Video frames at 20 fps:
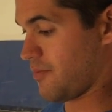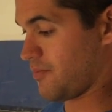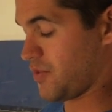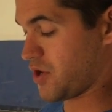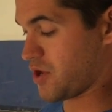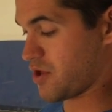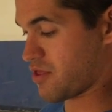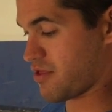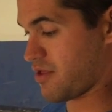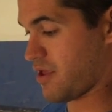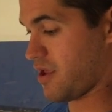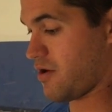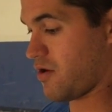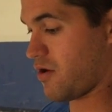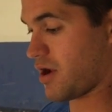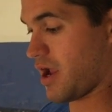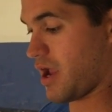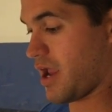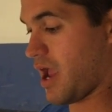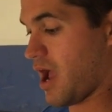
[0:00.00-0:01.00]
You could see,
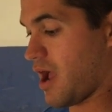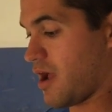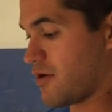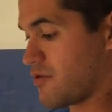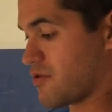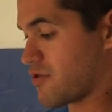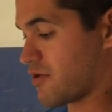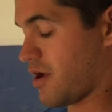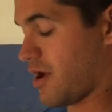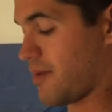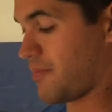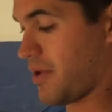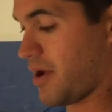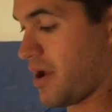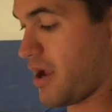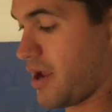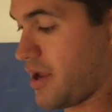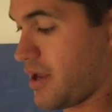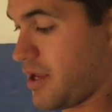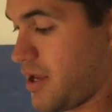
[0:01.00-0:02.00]
okay, yeah, it was cut
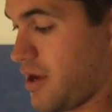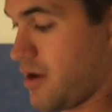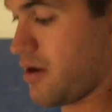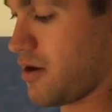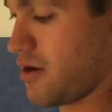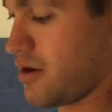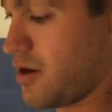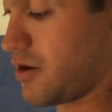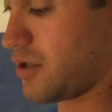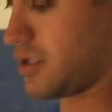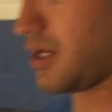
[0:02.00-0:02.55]
by here,